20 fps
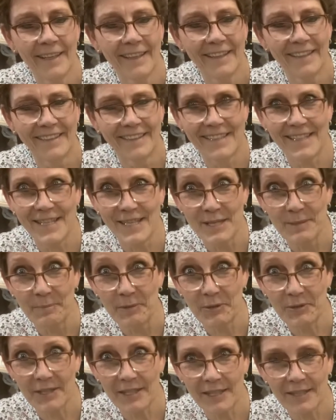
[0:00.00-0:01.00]
it's
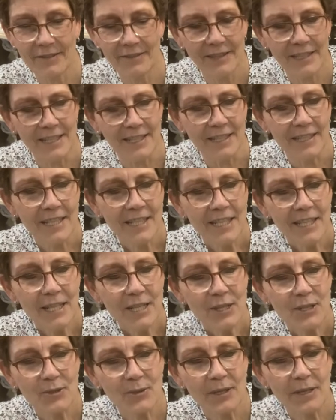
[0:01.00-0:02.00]
smoking out there.
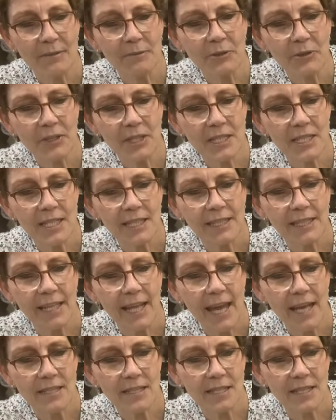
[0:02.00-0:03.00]
So I'm going to
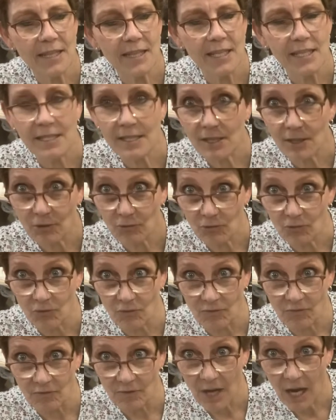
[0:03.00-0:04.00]
let this
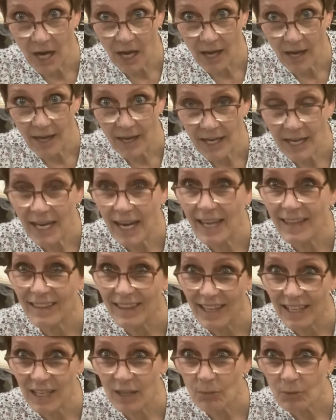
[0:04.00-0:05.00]
dry and
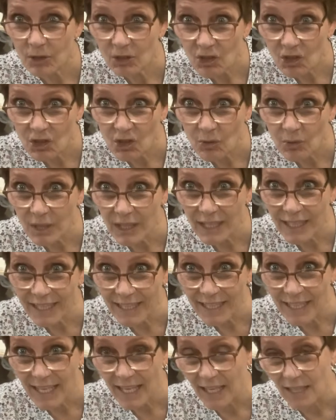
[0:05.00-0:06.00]
then I will do it
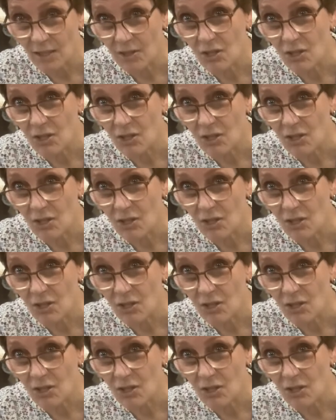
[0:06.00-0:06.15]
again.